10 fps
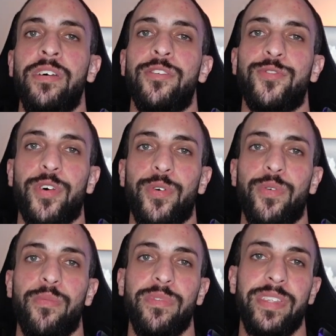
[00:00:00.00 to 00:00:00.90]
So
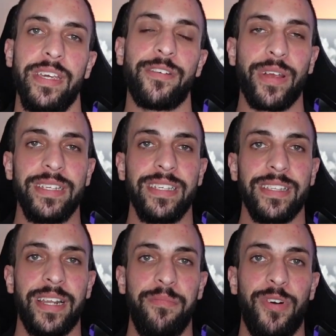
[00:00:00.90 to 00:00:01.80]
decreasing
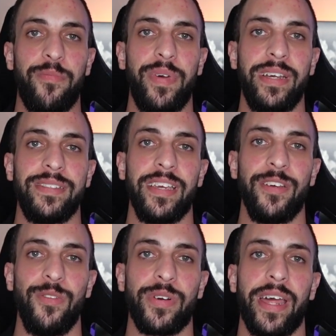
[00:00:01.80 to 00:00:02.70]
the number of pairs that
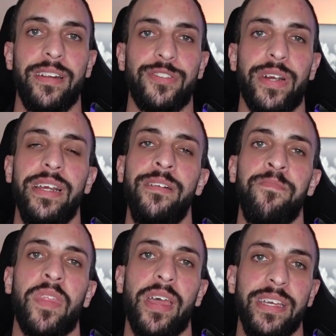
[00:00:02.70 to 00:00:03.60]
you look at and trade
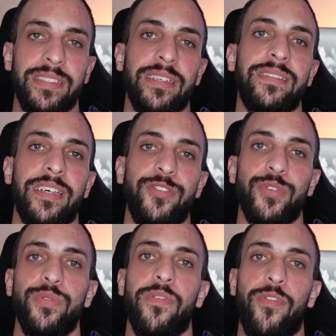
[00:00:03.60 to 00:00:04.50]
is
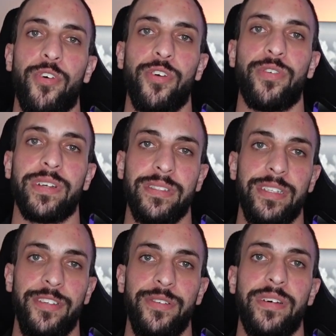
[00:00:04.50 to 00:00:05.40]
essential for your
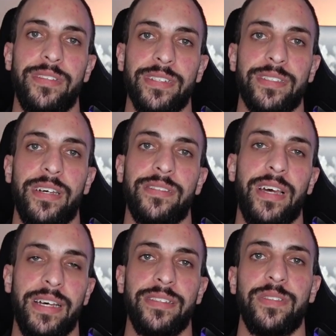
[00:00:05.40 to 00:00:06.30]
continued success as a